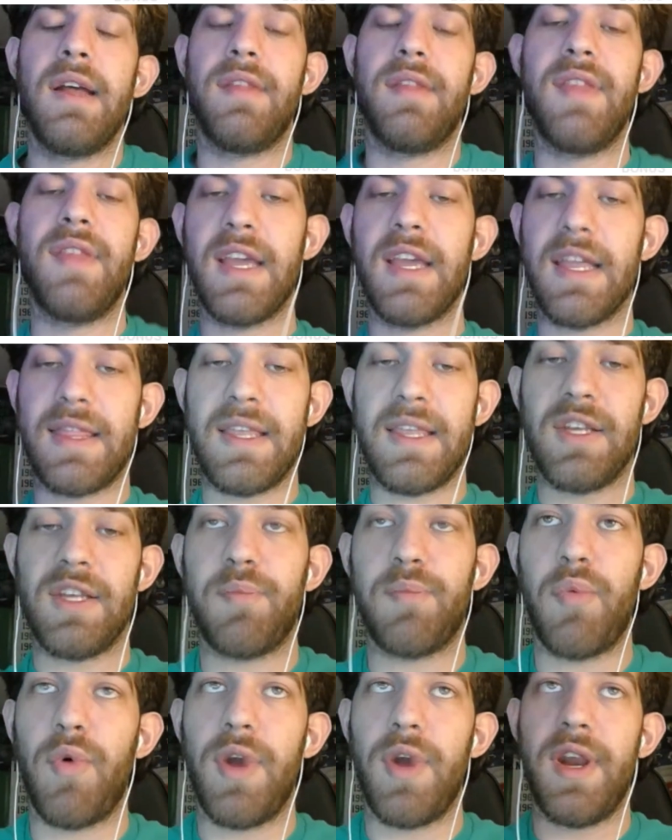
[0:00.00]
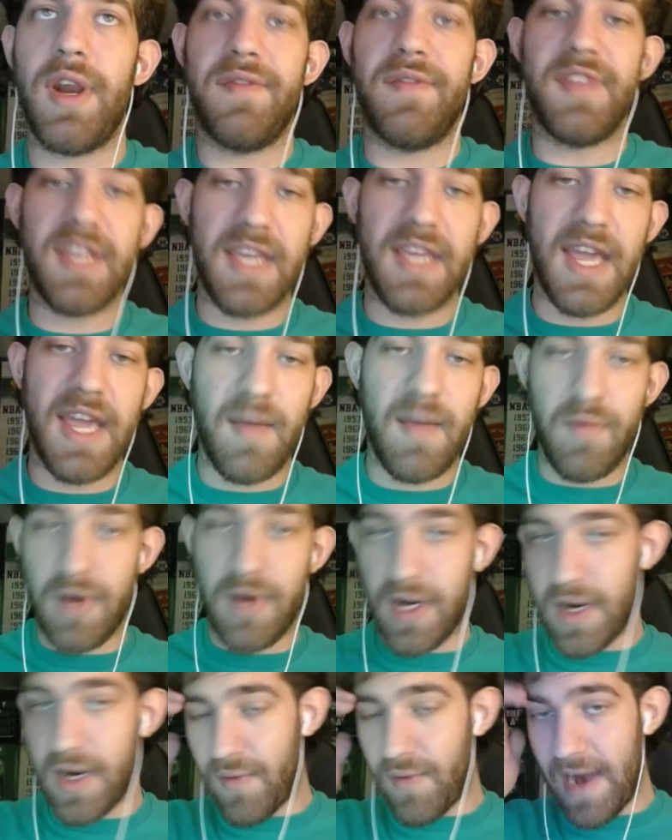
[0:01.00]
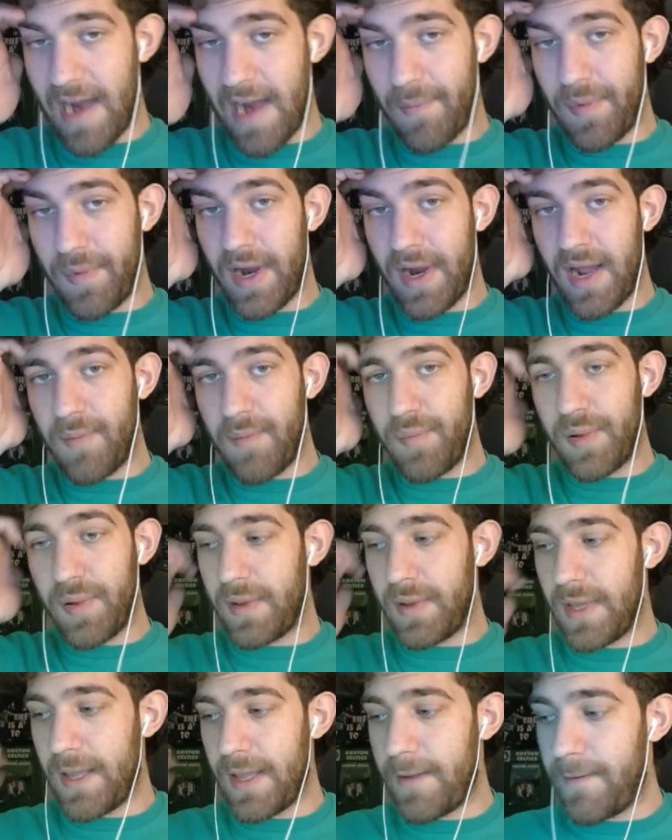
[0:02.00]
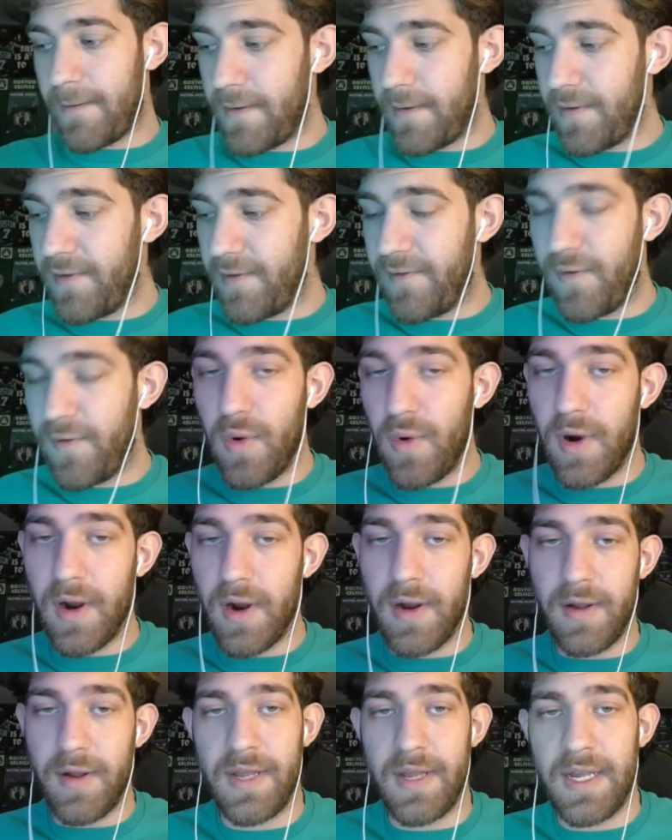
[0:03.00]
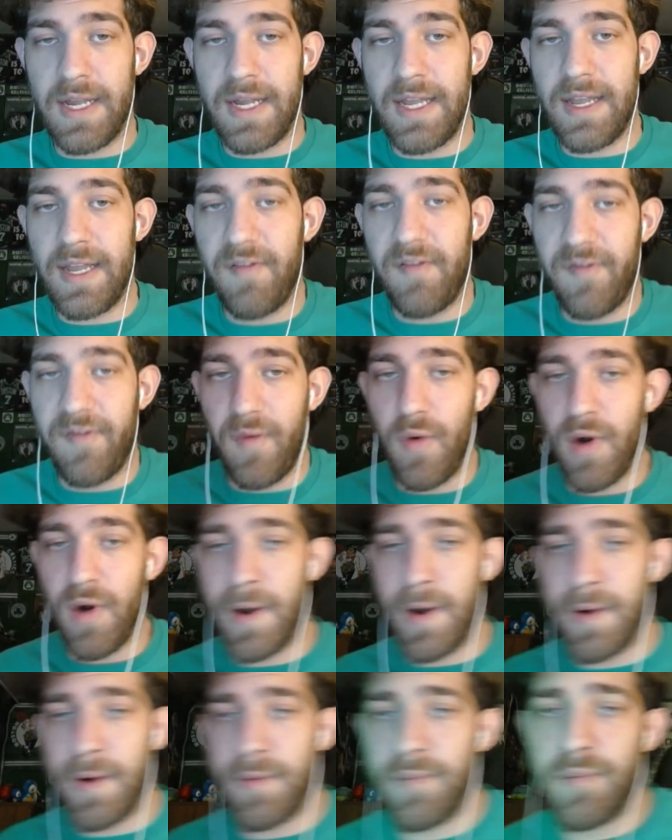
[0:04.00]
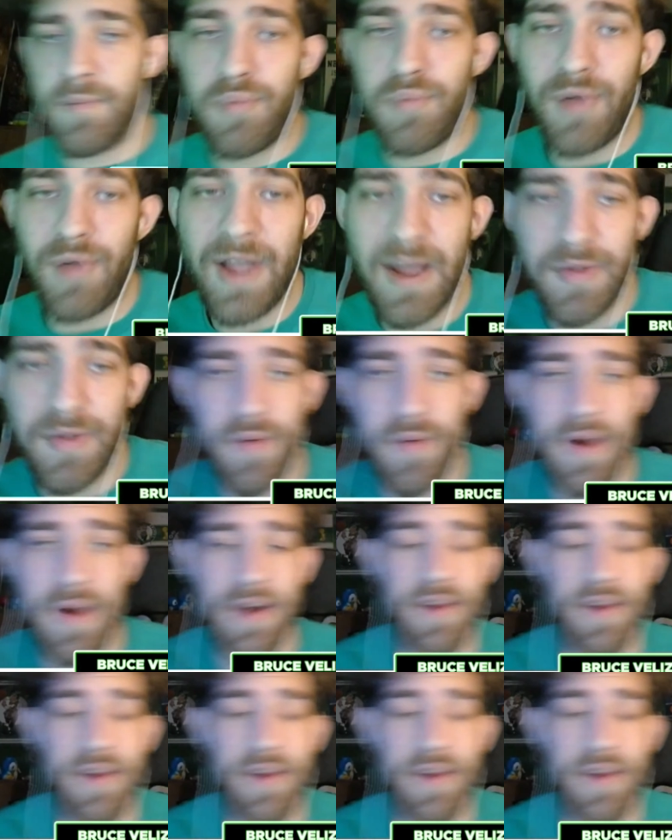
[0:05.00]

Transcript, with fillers: think at this point of the game, we're going to wrap it up for for play out the end of